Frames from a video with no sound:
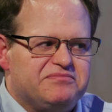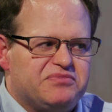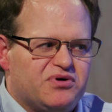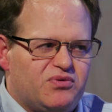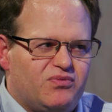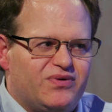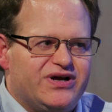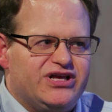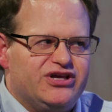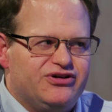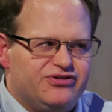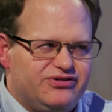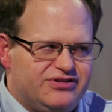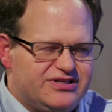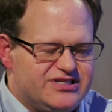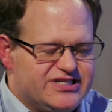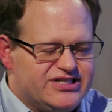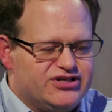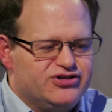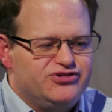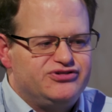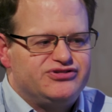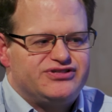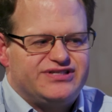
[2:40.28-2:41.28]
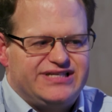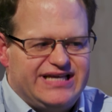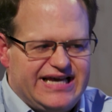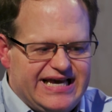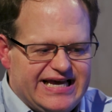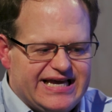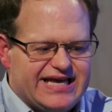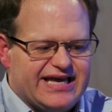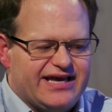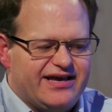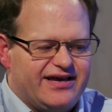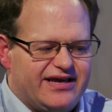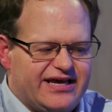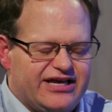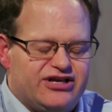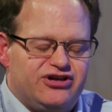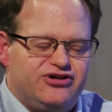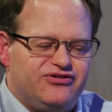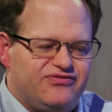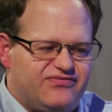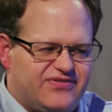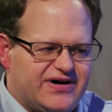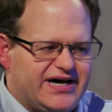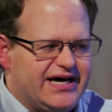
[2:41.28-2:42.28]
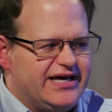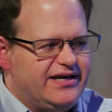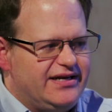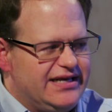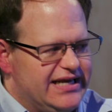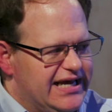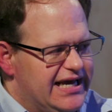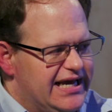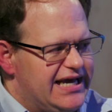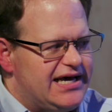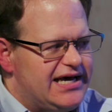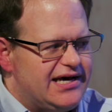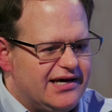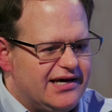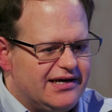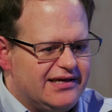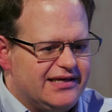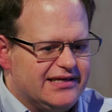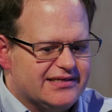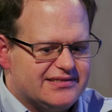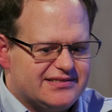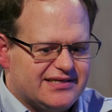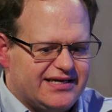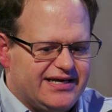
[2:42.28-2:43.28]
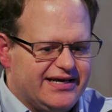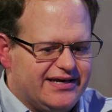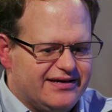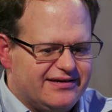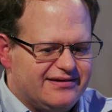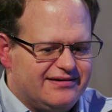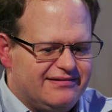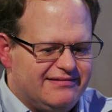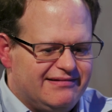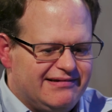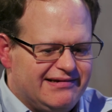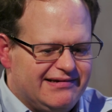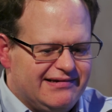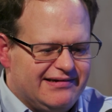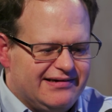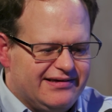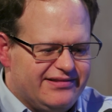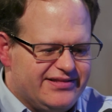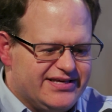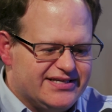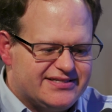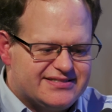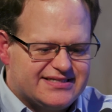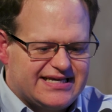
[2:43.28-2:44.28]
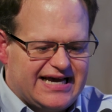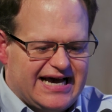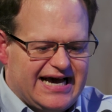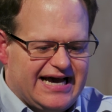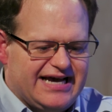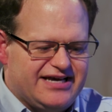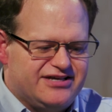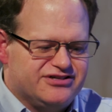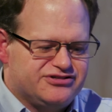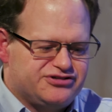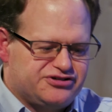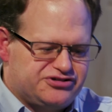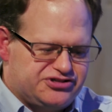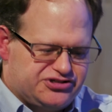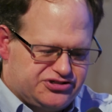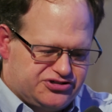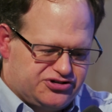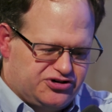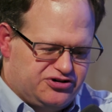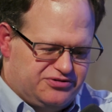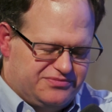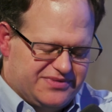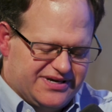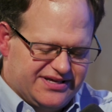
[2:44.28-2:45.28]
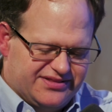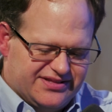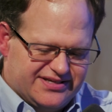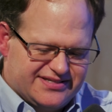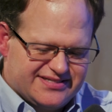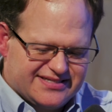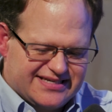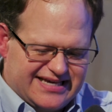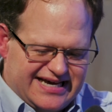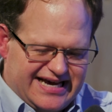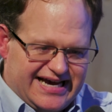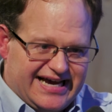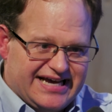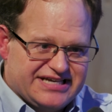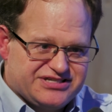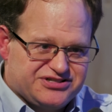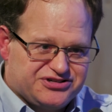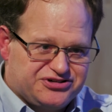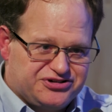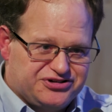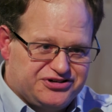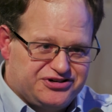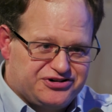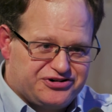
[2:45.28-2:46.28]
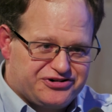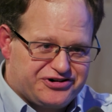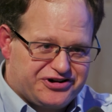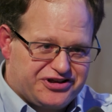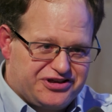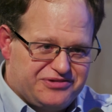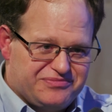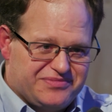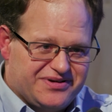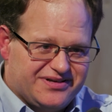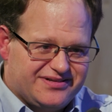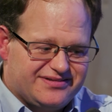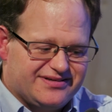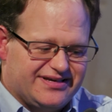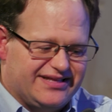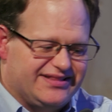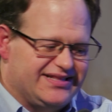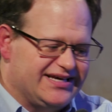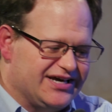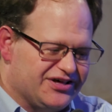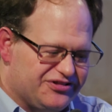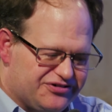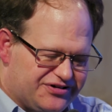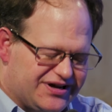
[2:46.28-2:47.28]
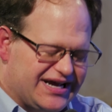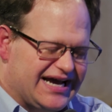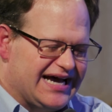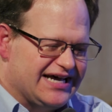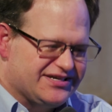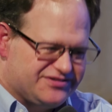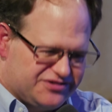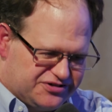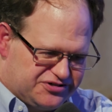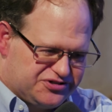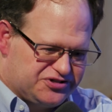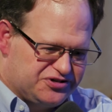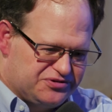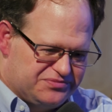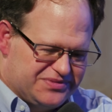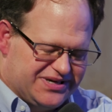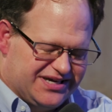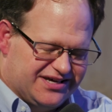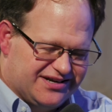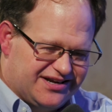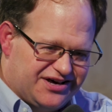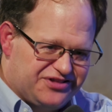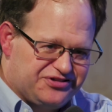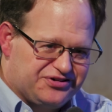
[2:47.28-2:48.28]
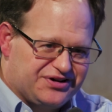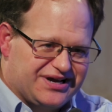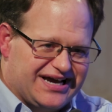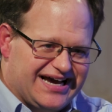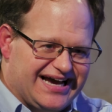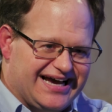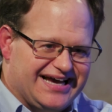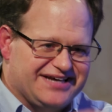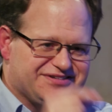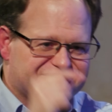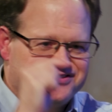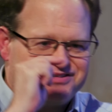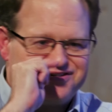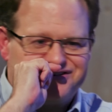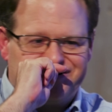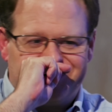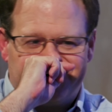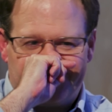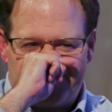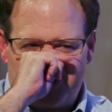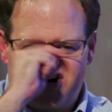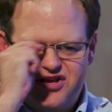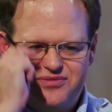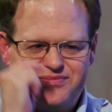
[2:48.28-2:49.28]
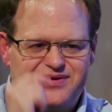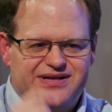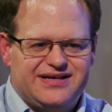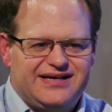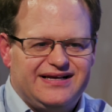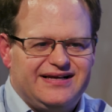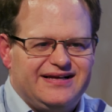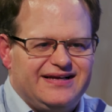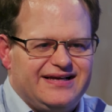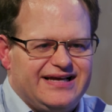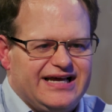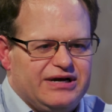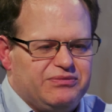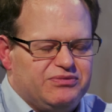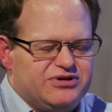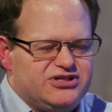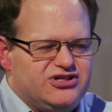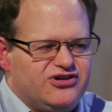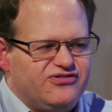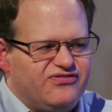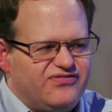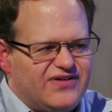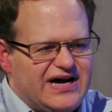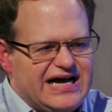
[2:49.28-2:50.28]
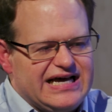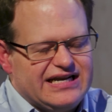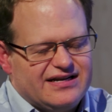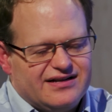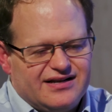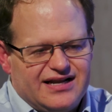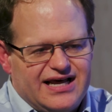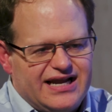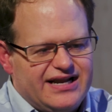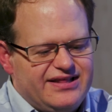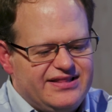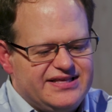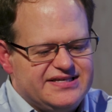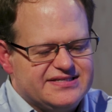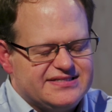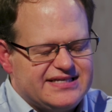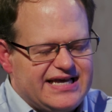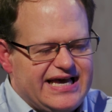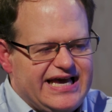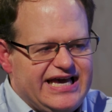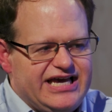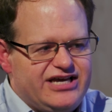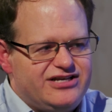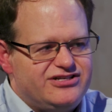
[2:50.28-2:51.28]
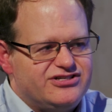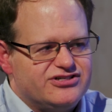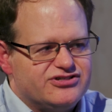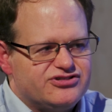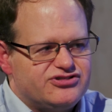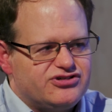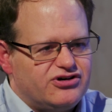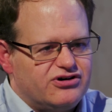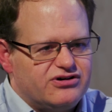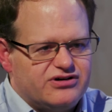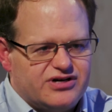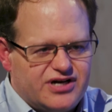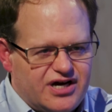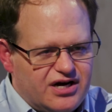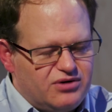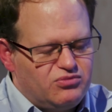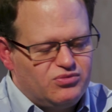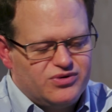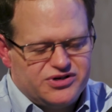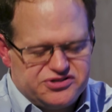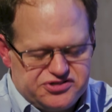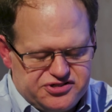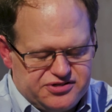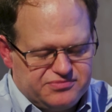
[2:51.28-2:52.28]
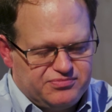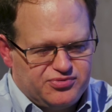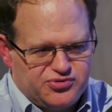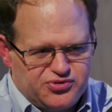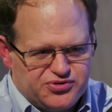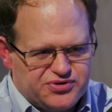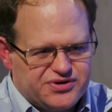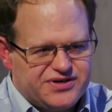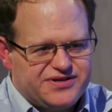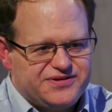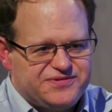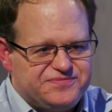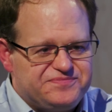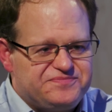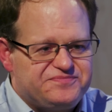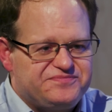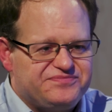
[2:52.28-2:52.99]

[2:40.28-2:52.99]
But when you do digging, you find, it's like this guy is assuming this guy has a good argument, and the other guy is assuming another guy has a good argument. And what you find, a lot of these ages are not well supported.